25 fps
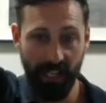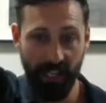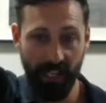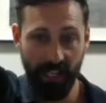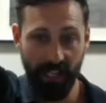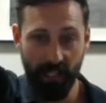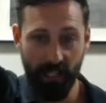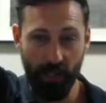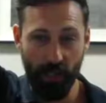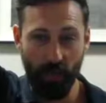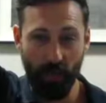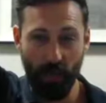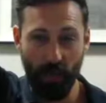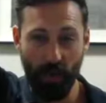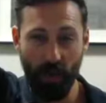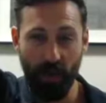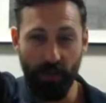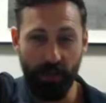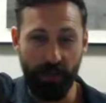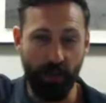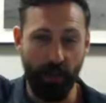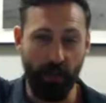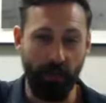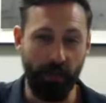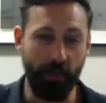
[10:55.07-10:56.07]
So
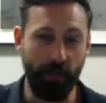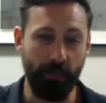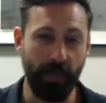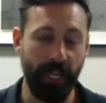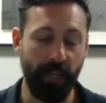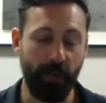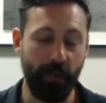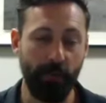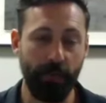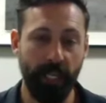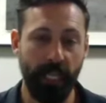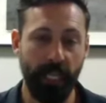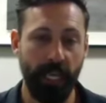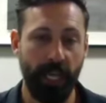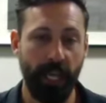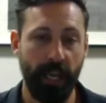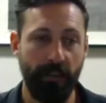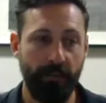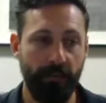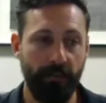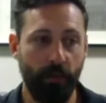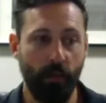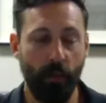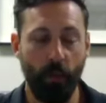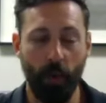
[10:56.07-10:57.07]
although you might only have
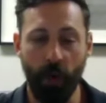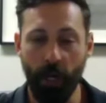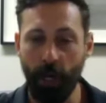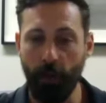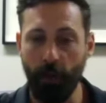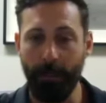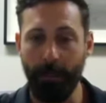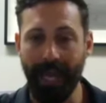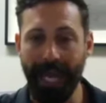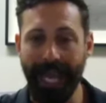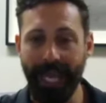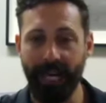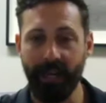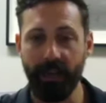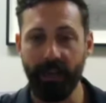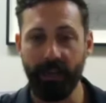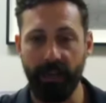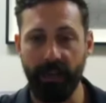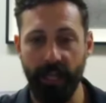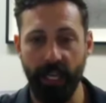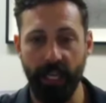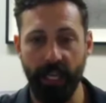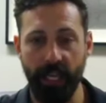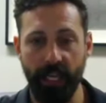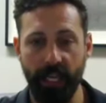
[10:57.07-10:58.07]
one bad
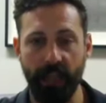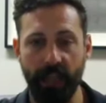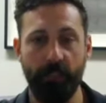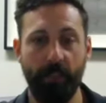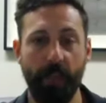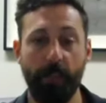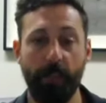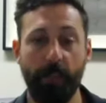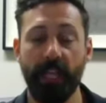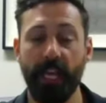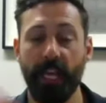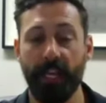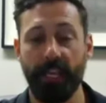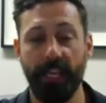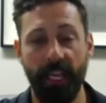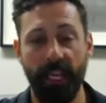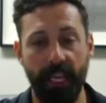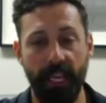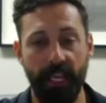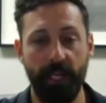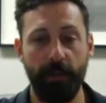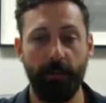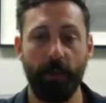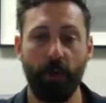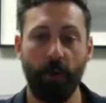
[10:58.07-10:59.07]
thing, maybe that
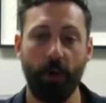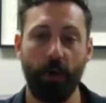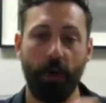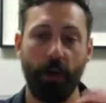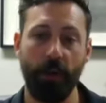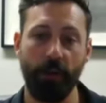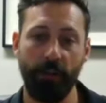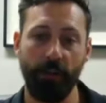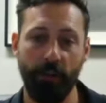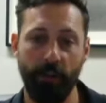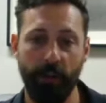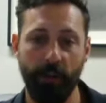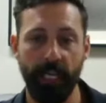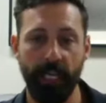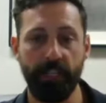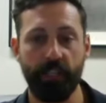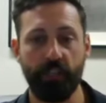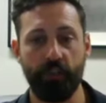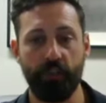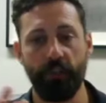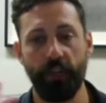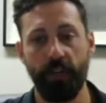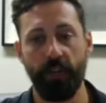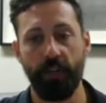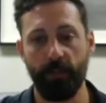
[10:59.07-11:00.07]
candy bar or a little ice
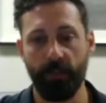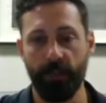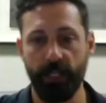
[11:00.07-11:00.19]
cream or